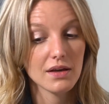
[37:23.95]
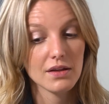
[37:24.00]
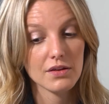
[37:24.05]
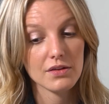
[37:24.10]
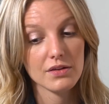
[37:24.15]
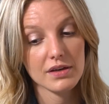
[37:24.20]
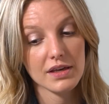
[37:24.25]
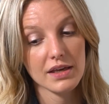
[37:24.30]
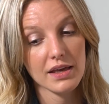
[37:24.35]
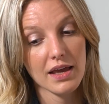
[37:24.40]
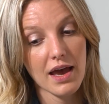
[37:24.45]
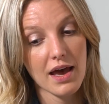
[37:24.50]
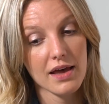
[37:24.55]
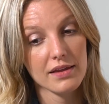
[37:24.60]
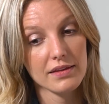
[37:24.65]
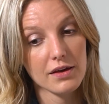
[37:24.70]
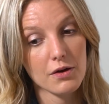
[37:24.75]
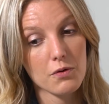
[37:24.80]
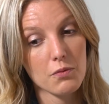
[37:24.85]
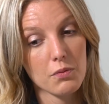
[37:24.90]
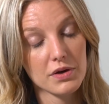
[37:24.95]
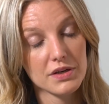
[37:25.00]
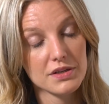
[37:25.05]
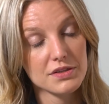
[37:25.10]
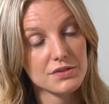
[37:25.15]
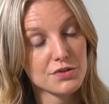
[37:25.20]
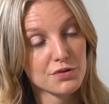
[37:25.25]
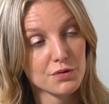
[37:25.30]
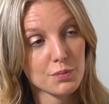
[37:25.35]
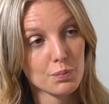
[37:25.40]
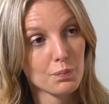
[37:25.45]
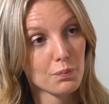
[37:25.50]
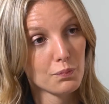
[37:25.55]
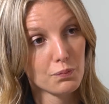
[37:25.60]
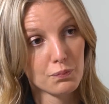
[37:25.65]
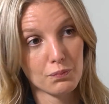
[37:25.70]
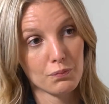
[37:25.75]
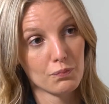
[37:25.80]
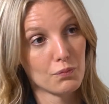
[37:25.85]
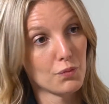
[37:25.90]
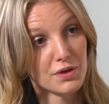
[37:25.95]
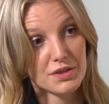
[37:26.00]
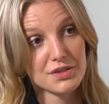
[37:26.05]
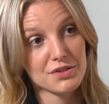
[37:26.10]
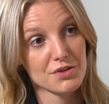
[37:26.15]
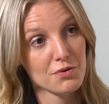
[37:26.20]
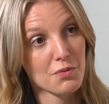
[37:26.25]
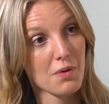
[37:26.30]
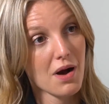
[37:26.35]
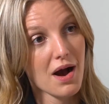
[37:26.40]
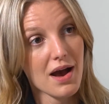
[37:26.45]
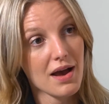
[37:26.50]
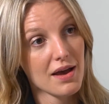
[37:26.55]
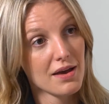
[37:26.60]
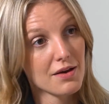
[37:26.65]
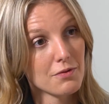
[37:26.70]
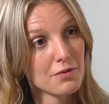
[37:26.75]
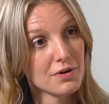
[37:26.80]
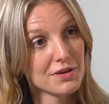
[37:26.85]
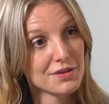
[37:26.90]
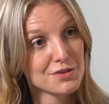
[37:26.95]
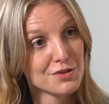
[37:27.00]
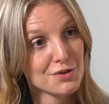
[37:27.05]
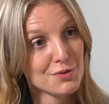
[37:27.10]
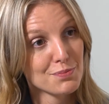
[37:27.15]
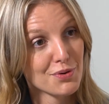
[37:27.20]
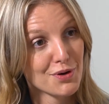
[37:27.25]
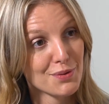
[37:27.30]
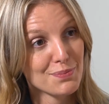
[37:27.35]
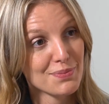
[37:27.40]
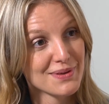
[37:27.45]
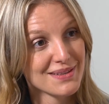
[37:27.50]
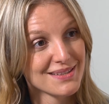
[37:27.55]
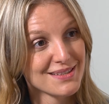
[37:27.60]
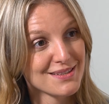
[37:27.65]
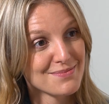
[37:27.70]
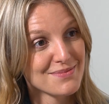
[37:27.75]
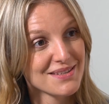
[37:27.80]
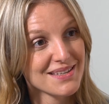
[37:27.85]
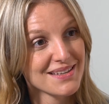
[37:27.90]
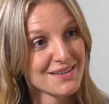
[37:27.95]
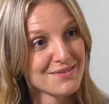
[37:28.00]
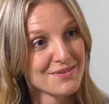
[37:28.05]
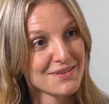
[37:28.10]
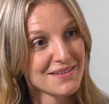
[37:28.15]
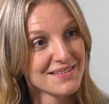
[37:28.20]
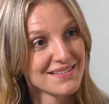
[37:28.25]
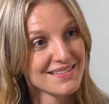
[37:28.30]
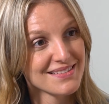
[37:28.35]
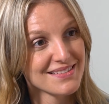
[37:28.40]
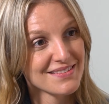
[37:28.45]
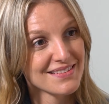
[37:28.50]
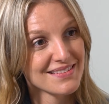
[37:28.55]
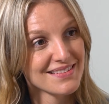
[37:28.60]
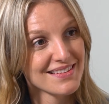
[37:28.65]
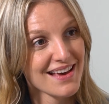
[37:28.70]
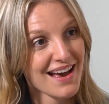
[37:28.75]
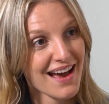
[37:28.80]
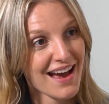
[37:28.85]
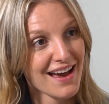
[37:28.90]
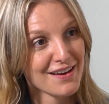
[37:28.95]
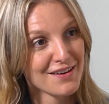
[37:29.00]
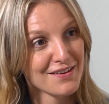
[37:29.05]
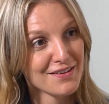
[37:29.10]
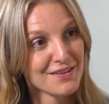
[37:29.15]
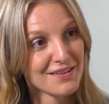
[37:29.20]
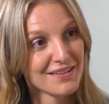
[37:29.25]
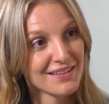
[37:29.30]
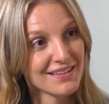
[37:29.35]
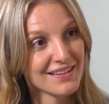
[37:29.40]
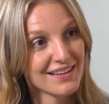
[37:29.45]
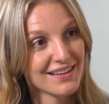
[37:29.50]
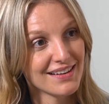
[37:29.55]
looking at like, what is your why? What is your purpose to be here? What is the higher